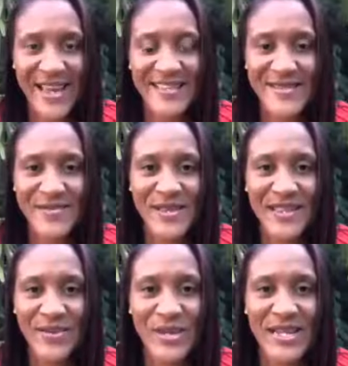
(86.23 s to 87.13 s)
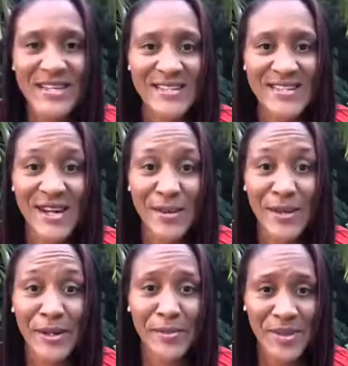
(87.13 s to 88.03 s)
as something that we needed to talk
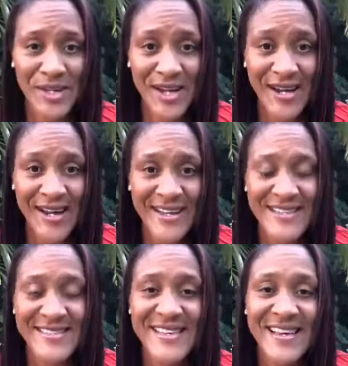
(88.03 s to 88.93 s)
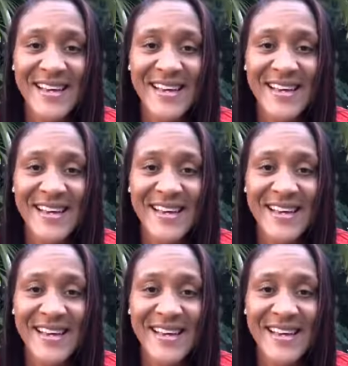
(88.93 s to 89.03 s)
about, because